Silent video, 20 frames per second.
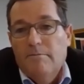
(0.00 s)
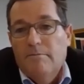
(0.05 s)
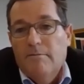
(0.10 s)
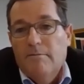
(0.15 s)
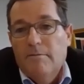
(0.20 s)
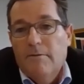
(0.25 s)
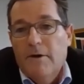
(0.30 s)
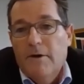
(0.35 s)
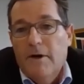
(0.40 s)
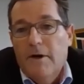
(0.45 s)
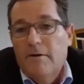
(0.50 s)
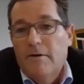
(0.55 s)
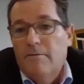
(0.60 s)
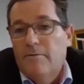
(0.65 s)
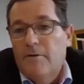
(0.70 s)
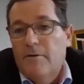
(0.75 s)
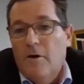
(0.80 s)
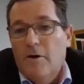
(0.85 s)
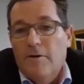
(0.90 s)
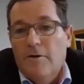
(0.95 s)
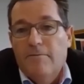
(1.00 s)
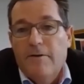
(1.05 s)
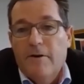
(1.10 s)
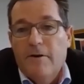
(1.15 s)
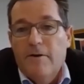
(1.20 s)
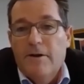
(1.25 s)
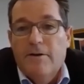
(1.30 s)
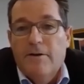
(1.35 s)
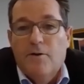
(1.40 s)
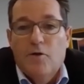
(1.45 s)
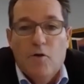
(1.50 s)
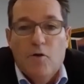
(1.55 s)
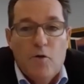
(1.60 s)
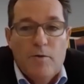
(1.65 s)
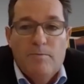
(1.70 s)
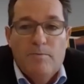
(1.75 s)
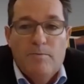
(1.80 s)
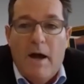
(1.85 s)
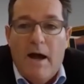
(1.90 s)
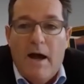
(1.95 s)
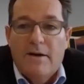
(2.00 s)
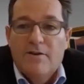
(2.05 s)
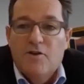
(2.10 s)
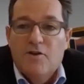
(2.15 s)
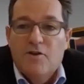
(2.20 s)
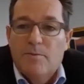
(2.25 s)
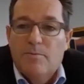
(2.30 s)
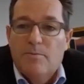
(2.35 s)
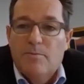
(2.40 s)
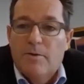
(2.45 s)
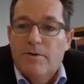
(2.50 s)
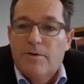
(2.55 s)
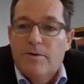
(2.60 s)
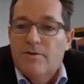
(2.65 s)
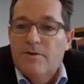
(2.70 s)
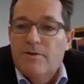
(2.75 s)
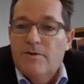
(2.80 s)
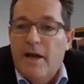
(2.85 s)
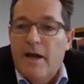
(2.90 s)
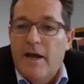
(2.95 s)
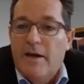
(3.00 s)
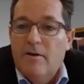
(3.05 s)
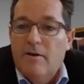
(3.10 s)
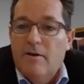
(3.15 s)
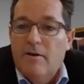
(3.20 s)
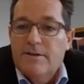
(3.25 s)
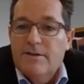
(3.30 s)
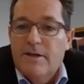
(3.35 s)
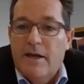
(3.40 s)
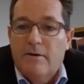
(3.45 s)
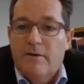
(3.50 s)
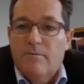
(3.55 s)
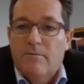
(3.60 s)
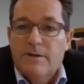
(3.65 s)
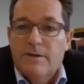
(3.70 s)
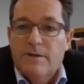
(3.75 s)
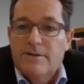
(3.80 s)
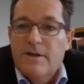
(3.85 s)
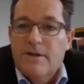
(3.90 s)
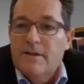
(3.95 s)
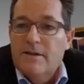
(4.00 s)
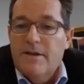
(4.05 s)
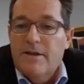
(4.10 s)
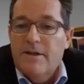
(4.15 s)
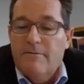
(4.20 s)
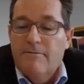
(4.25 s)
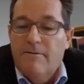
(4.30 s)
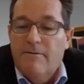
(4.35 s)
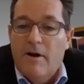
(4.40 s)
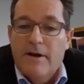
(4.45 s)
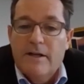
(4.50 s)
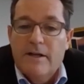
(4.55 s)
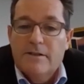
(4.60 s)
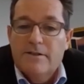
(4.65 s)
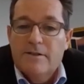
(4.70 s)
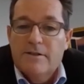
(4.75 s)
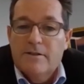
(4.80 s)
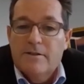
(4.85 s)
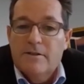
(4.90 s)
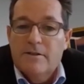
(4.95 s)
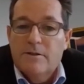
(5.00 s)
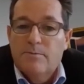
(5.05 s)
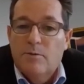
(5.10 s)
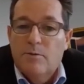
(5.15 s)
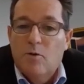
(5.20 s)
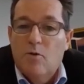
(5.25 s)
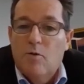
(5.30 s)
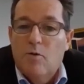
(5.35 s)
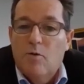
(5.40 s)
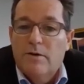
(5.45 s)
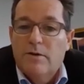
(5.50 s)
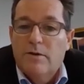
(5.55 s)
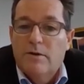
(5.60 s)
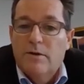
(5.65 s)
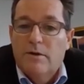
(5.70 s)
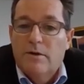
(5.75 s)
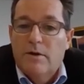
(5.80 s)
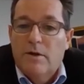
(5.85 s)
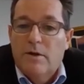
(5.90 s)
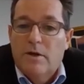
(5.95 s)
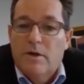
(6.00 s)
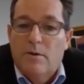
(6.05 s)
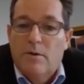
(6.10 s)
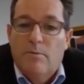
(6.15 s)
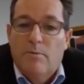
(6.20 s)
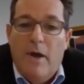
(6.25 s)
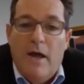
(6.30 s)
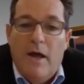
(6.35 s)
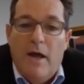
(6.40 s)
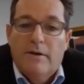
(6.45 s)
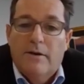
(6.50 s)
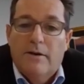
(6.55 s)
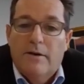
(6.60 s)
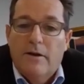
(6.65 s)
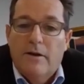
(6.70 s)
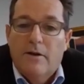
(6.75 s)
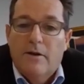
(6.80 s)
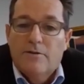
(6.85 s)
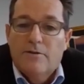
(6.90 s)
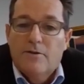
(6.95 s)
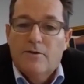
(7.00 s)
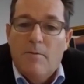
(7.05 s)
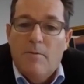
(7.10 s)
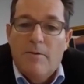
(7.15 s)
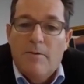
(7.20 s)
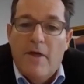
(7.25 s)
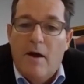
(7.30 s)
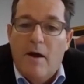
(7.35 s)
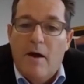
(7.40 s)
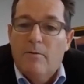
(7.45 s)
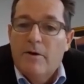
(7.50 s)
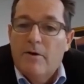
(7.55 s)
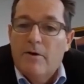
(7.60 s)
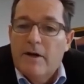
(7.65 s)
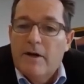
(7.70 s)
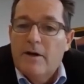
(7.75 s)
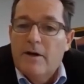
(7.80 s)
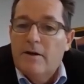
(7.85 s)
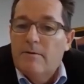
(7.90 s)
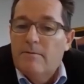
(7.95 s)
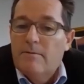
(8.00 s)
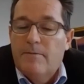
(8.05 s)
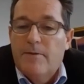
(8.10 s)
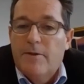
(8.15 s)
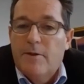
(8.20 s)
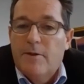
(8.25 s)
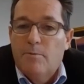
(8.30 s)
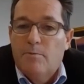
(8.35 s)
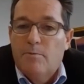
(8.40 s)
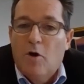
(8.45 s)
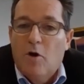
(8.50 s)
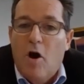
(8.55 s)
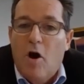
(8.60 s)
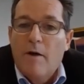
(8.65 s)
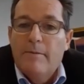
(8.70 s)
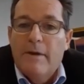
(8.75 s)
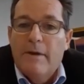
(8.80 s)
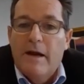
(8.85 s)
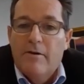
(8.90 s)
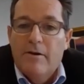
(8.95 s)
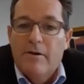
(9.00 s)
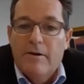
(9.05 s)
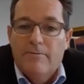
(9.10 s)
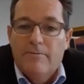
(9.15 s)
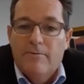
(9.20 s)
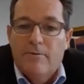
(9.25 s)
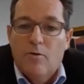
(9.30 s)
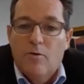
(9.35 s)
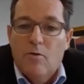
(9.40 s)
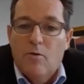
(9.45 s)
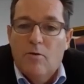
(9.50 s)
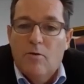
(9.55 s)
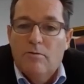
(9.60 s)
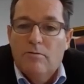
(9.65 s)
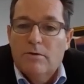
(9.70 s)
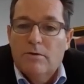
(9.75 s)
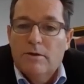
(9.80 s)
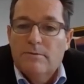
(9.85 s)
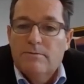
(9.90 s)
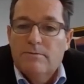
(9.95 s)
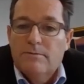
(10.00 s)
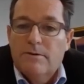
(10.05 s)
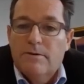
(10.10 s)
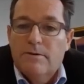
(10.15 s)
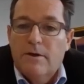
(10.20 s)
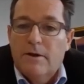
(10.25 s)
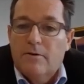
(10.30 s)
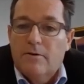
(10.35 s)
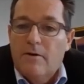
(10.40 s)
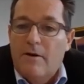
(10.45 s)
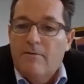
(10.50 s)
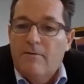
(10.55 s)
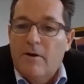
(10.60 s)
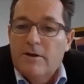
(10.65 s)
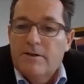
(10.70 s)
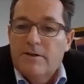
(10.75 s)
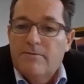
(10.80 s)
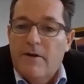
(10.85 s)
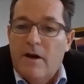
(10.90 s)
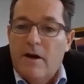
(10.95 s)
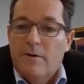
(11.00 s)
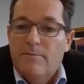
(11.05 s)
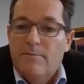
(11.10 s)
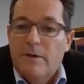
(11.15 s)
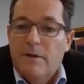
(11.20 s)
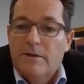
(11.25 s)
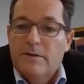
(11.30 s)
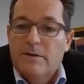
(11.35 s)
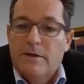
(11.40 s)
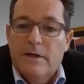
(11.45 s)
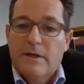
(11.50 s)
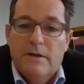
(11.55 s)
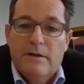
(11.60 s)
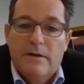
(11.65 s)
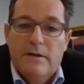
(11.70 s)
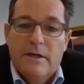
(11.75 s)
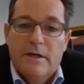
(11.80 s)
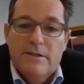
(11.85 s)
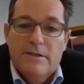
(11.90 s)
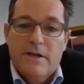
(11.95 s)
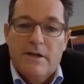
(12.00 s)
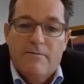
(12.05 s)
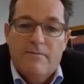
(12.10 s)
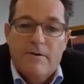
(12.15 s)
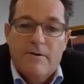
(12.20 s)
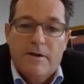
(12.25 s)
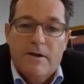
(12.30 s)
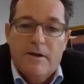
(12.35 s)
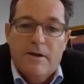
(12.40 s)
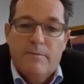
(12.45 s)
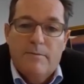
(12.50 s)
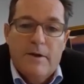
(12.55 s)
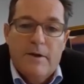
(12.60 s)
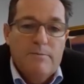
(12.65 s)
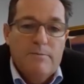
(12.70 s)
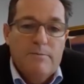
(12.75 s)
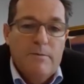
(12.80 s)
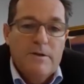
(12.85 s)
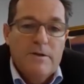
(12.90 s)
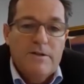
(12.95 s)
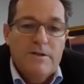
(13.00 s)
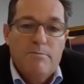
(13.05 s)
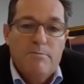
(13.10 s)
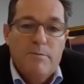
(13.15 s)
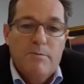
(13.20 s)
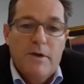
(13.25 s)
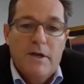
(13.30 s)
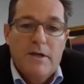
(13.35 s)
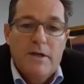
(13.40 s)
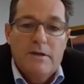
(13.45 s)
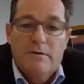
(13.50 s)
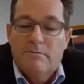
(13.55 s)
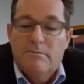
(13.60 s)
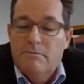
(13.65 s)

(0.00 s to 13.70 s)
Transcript: We've got a very good partnership with Jinan High-Tech, which has that financing support. But on top of that, we're in the prime area for graphite development in East Africa, being Mozambique.